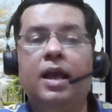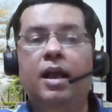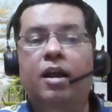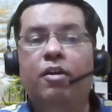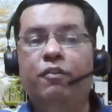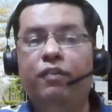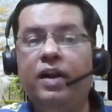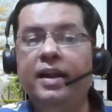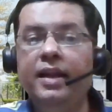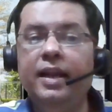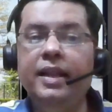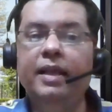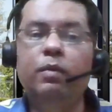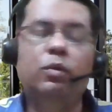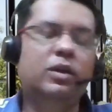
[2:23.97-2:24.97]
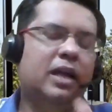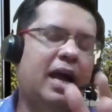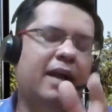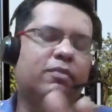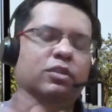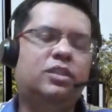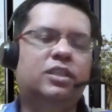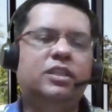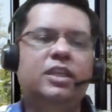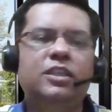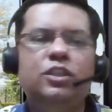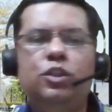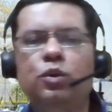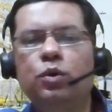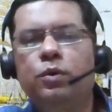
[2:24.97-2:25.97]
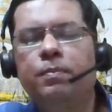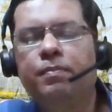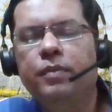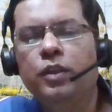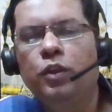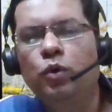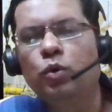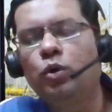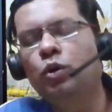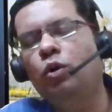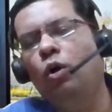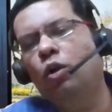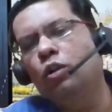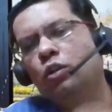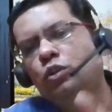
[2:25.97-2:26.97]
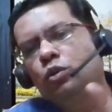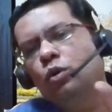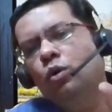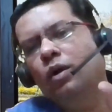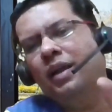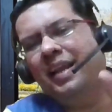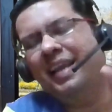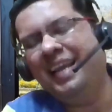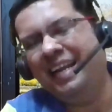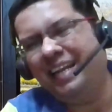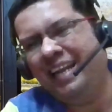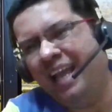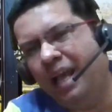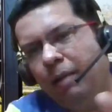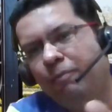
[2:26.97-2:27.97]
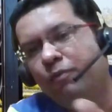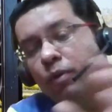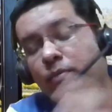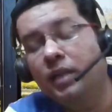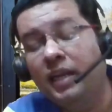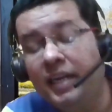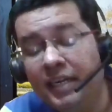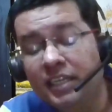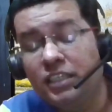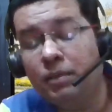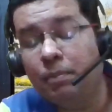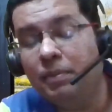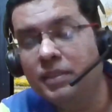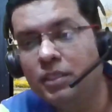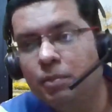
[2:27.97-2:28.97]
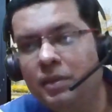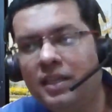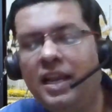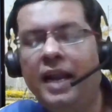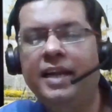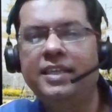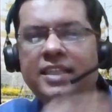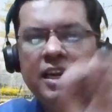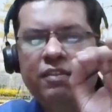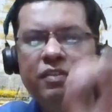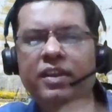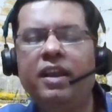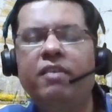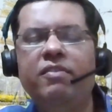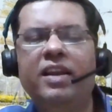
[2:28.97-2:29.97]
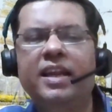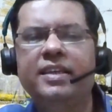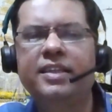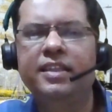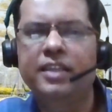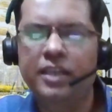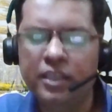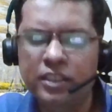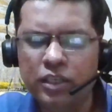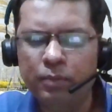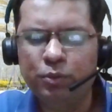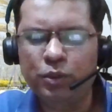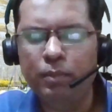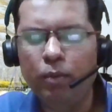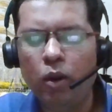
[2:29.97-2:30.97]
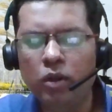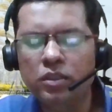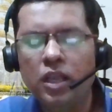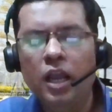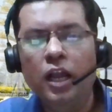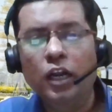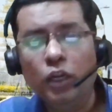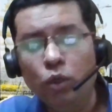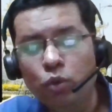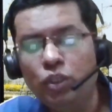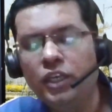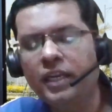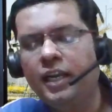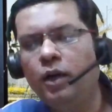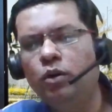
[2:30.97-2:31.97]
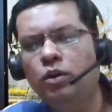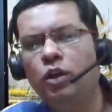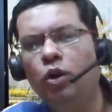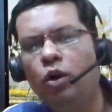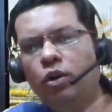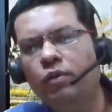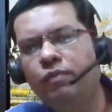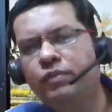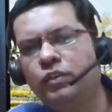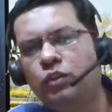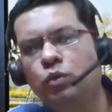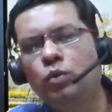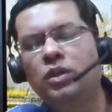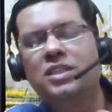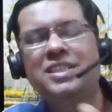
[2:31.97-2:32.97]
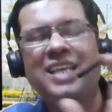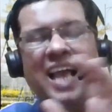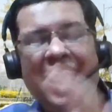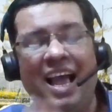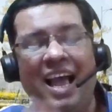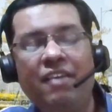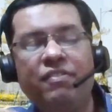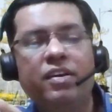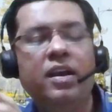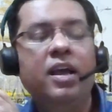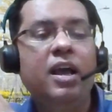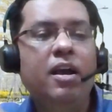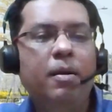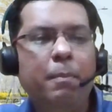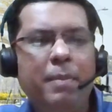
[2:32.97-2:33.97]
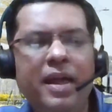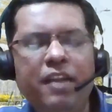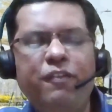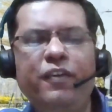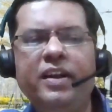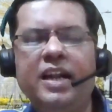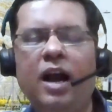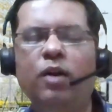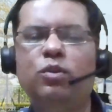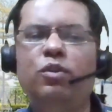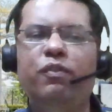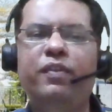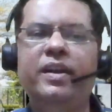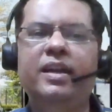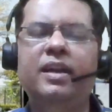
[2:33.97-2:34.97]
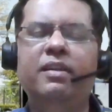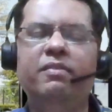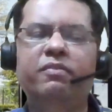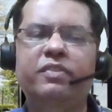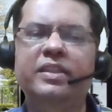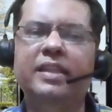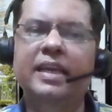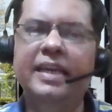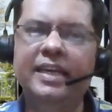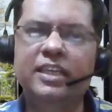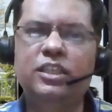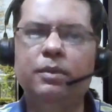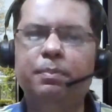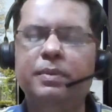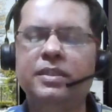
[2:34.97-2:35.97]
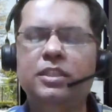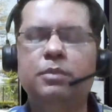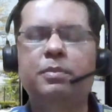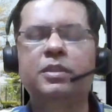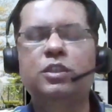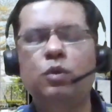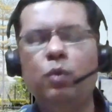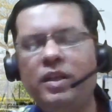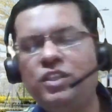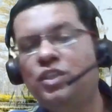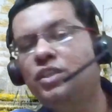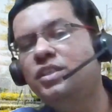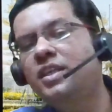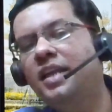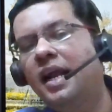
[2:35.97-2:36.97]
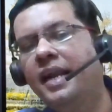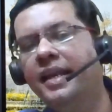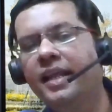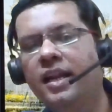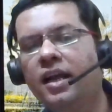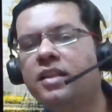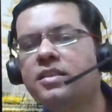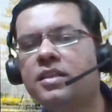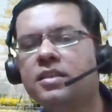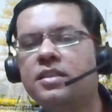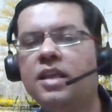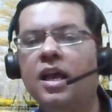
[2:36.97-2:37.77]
Finally, what I would suggest you could also get help from the leadership principle guide that we have linked in the description box. Do check out, a lot of students have benefit out of it with the leadership principles questions and ideal answers.